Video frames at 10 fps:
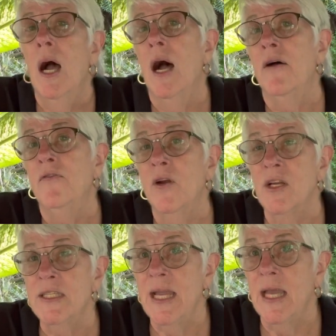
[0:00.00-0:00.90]
Very
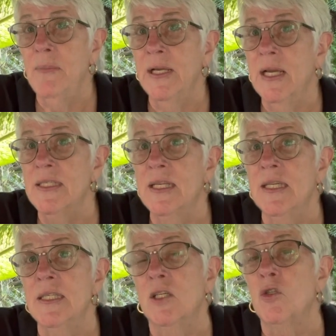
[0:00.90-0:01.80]
sad because it
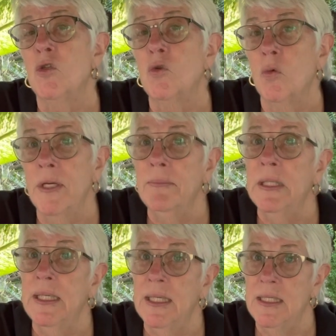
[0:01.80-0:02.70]
is
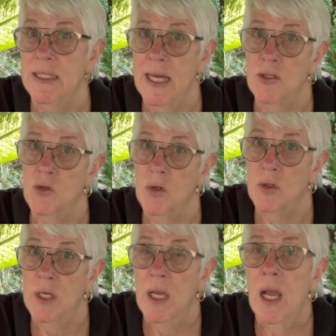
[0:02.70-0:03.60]
extremely
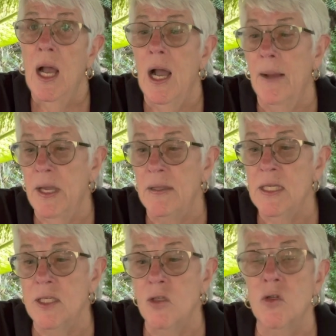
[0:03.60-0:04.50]
endangered. And
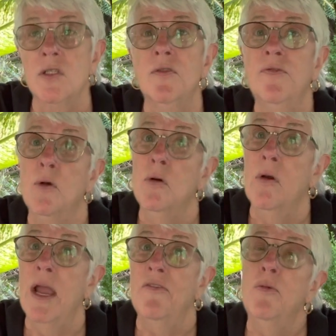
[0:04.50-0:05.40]
this is just a
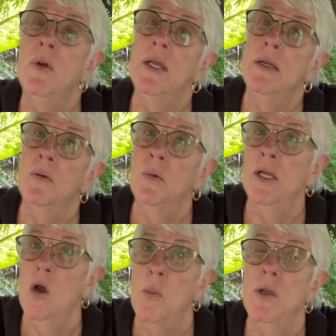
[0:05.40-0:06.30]
photograph. We
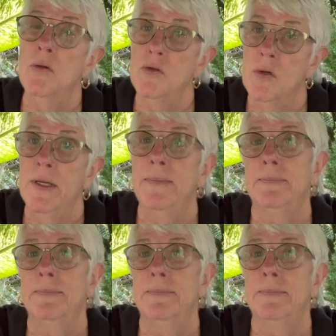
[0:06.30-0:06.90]
hope you enjoy.